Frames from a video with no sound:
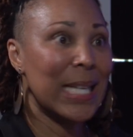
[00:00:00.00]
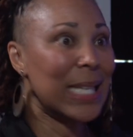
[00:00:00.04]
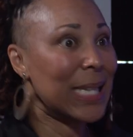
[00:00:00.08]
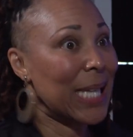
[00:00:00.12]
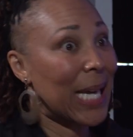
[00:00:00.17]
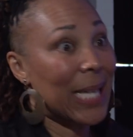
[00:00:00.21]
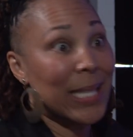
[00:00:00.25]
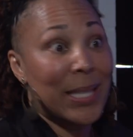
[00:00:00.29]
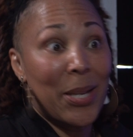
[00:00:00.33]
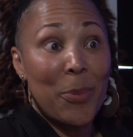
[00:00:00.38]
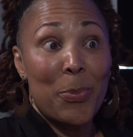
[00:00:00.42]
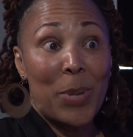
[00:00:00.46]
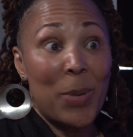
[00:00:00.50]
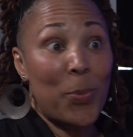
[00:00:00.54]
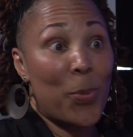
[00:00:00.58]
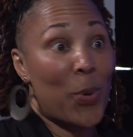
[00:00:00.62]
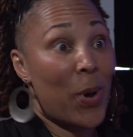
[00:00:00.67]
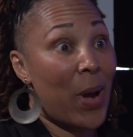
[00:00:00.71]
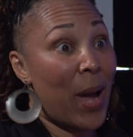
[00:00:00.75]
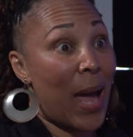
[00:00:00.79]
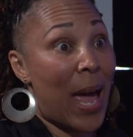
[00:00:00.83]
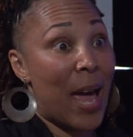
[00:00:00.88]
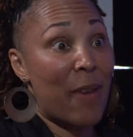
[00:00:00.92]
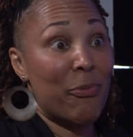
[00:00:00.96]
Like some
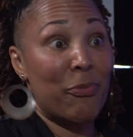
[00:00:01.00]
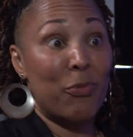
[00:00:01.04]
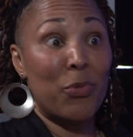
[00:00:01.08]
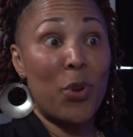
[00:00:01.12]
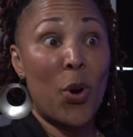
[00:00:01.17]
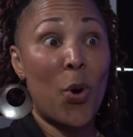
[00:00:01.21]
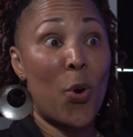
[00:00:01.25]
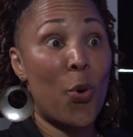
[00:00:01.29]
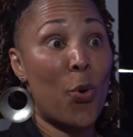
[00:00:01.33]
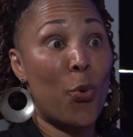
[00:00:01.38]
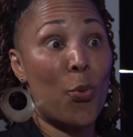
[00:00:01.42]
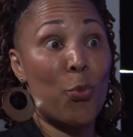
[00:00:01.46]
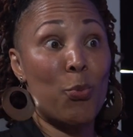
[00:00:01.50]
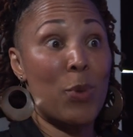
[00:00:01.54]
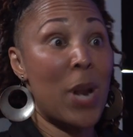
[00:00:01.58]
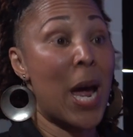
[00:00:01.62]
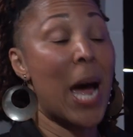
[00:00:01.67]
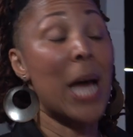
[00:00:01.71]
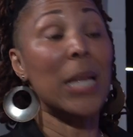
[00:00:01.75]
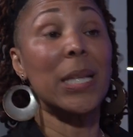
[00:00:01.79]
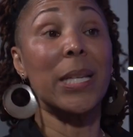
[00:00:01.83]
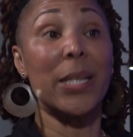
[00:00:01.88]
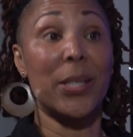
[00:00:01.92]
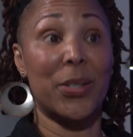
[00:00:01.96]
people have no
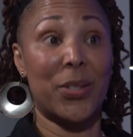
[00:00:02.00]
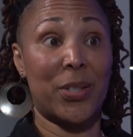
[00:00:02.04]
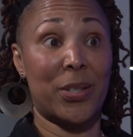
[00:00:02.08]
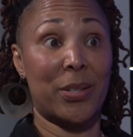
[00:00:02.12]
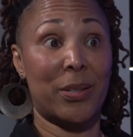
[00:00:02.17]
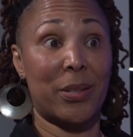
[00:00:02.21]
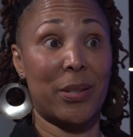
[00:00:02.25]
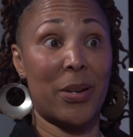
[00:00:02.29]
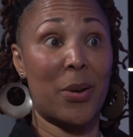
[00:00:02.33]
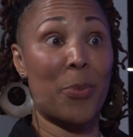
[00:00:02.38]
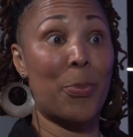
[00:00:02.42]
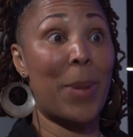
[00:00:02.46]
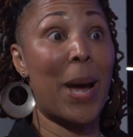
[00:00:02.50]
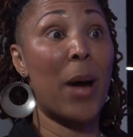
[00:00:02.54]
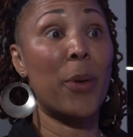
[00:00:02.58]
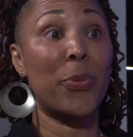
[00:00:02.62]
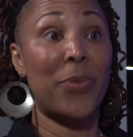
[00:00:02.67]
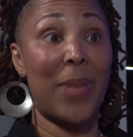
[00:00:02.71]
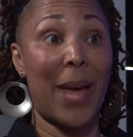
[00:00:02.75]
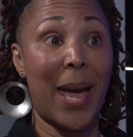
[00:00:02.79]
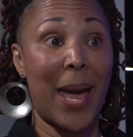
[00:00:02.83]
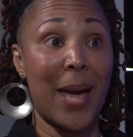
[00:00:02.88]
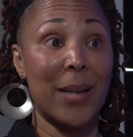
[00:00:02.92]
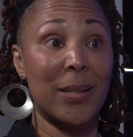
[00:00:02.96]
knowledge
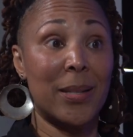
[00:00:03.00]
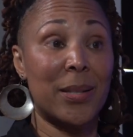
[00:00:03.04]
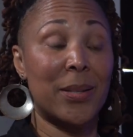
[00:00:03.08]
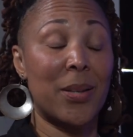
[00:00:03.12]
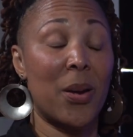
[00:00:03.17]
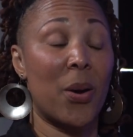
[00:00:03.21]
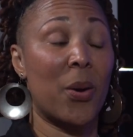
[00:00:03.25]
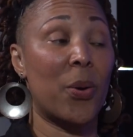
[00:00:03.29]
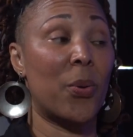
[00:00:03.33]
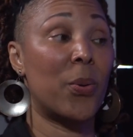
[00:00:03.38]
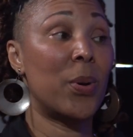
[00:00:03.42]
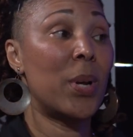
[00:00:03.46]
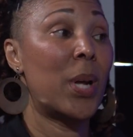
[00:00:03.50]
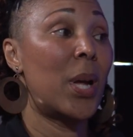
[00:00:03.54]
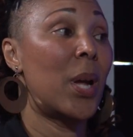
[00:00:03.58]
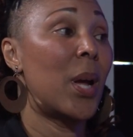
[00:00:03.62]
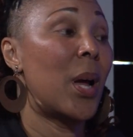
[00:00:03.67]
about that. So,